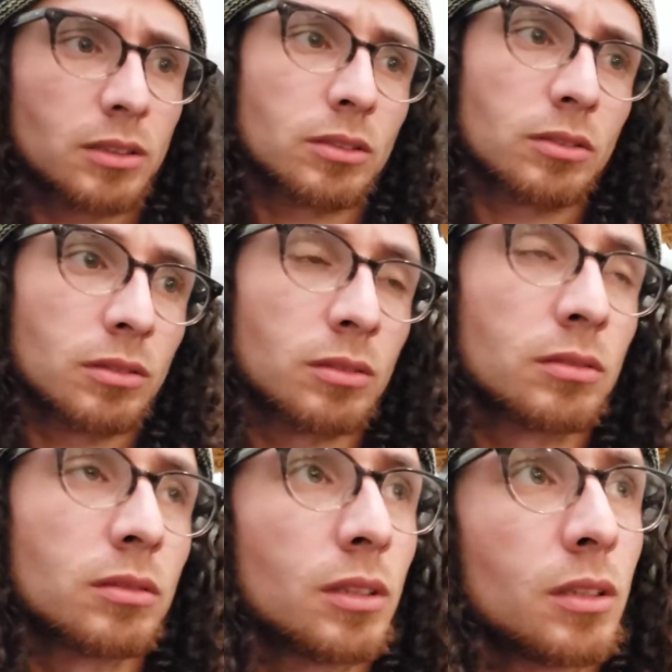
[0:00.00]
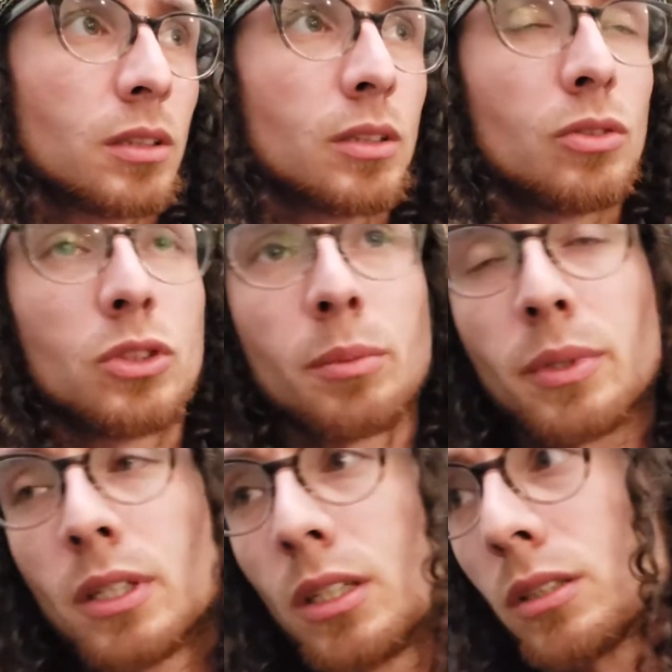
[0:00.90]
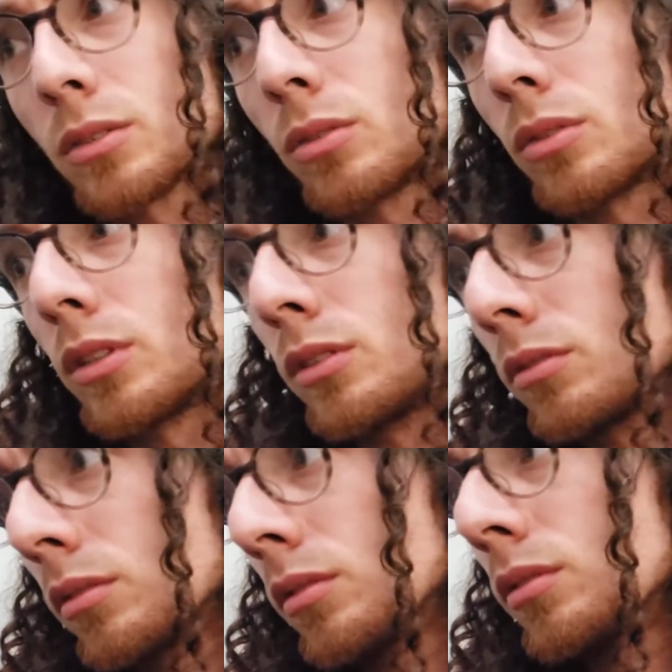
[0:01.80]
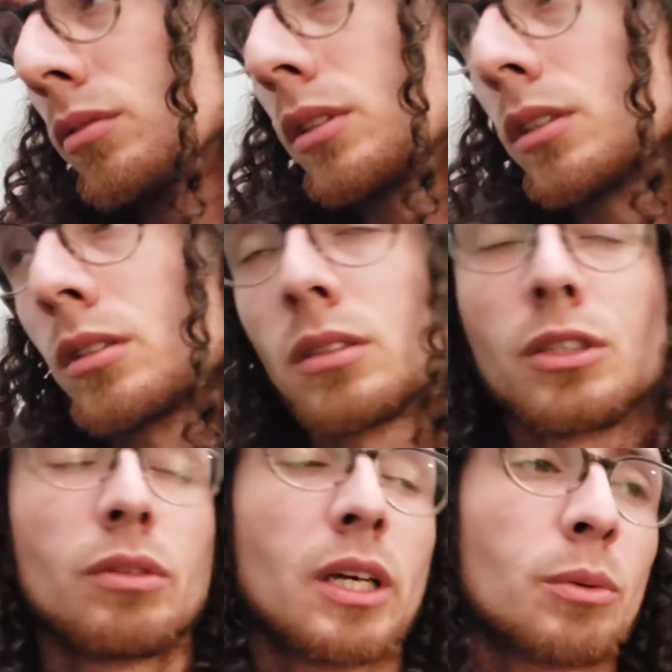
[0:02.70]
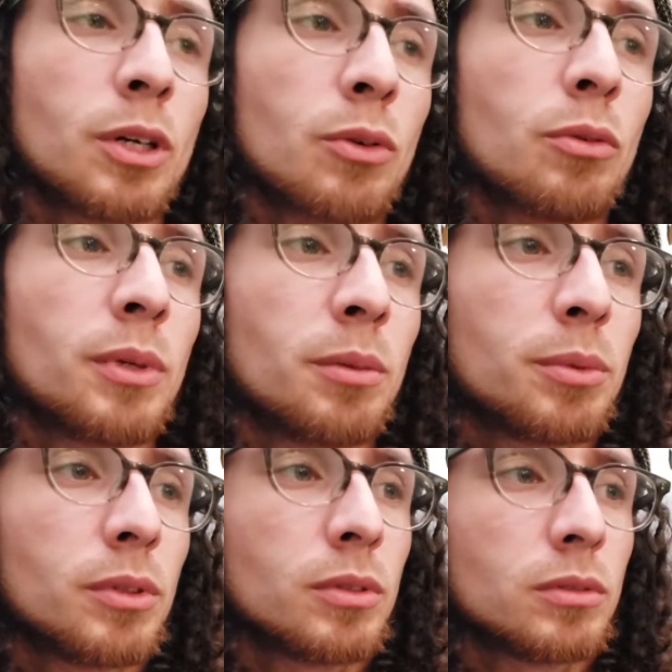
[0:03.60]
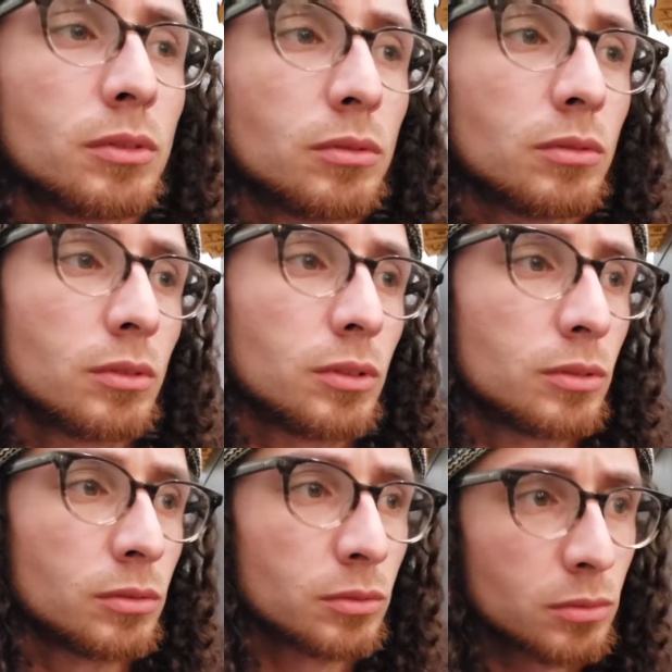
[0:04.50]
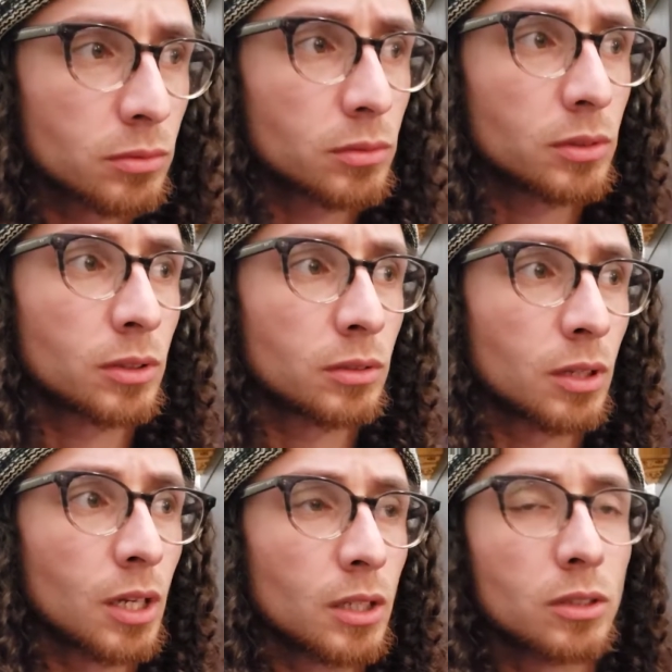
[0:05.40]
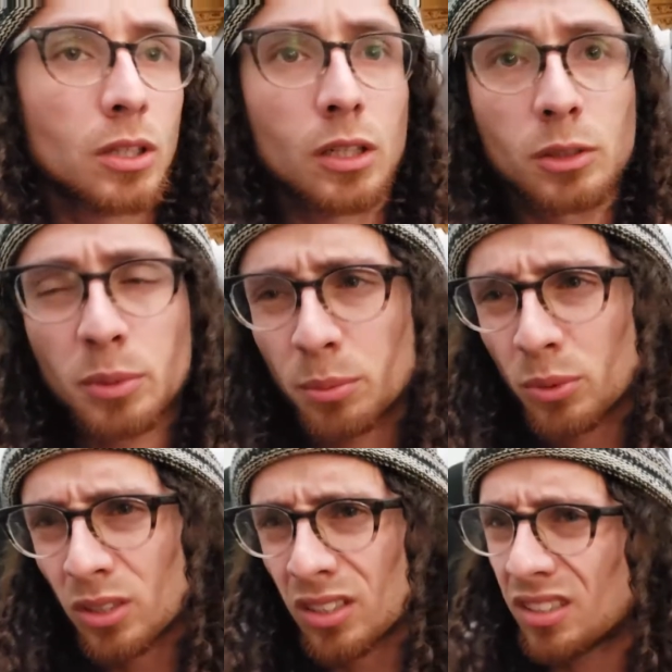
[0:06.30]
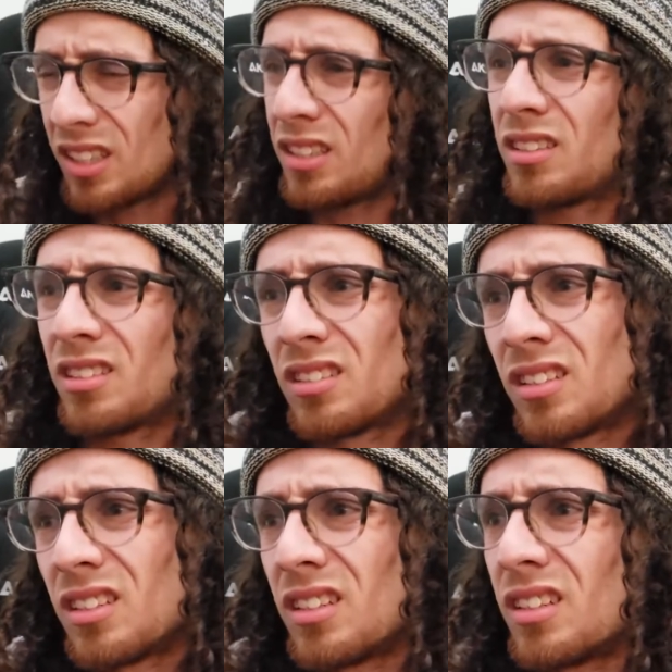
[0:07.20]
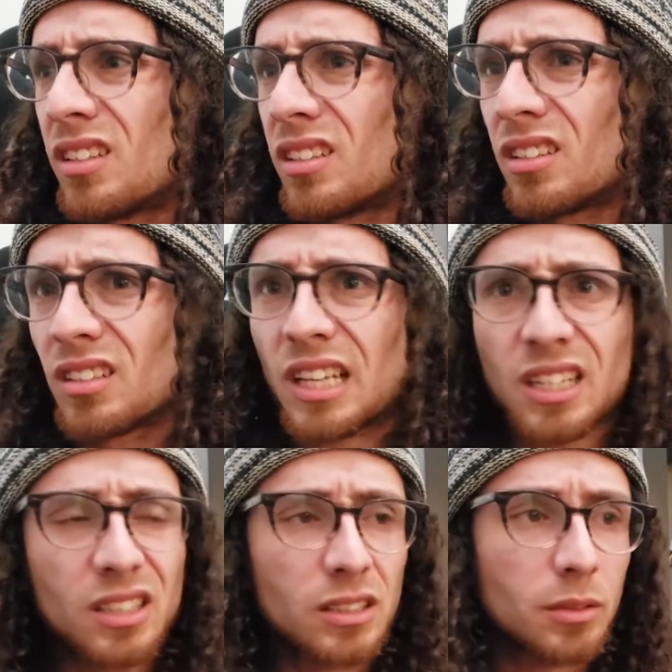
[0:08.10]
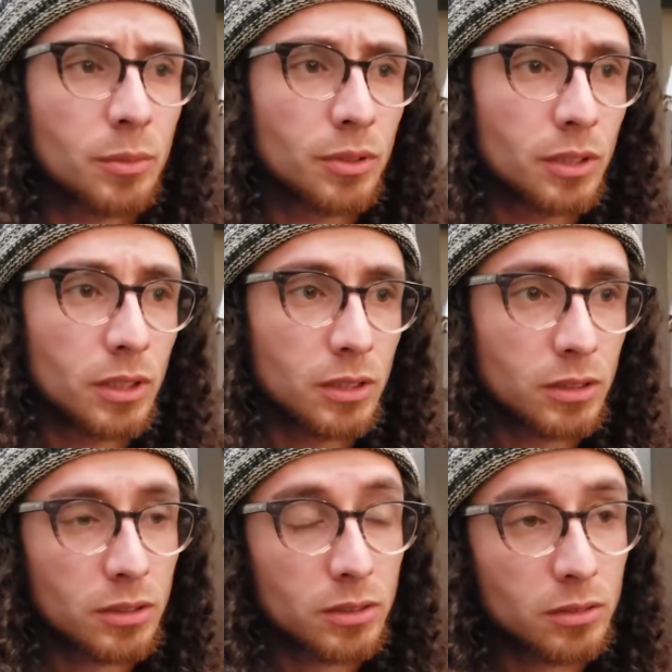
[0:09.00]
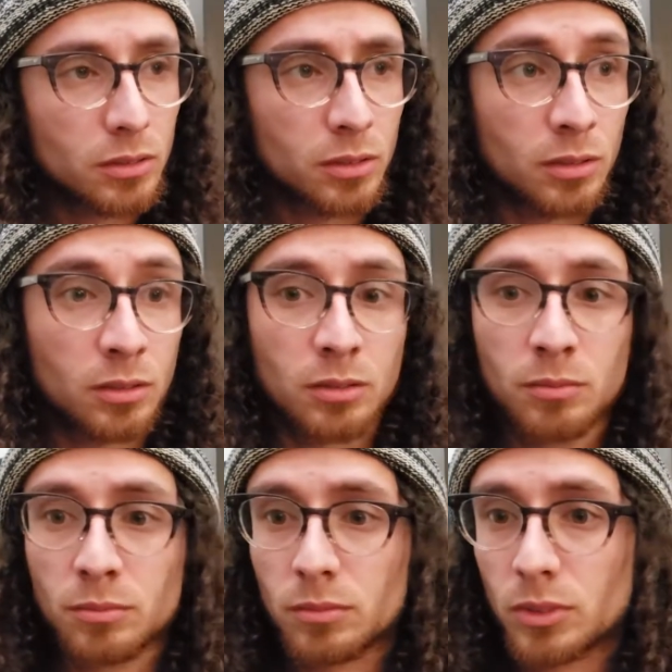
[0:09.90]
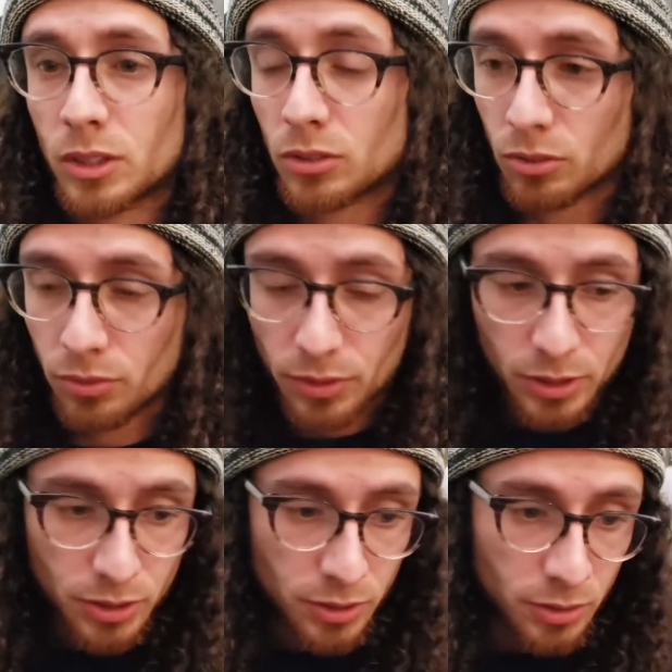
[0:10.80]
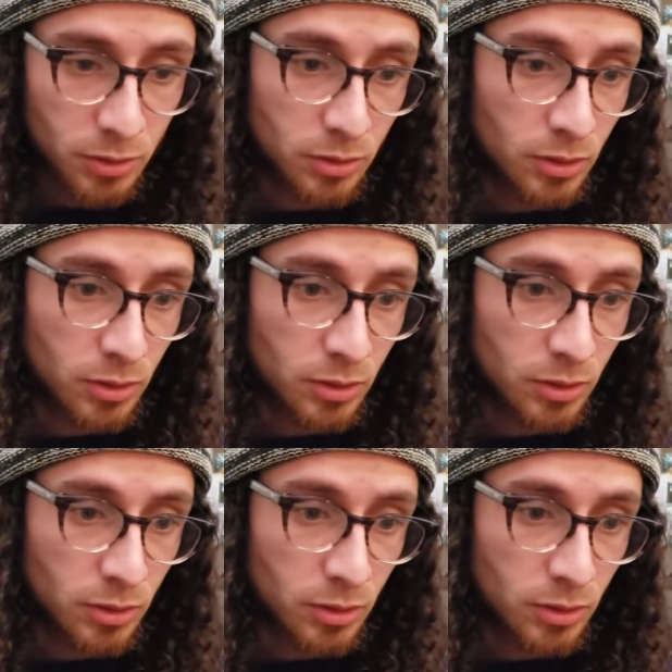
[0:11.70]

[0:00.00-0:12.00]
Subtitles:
So you know, jump into Discord, you network with people, you know, talk to people, and a lot of these communities, Central Fiction,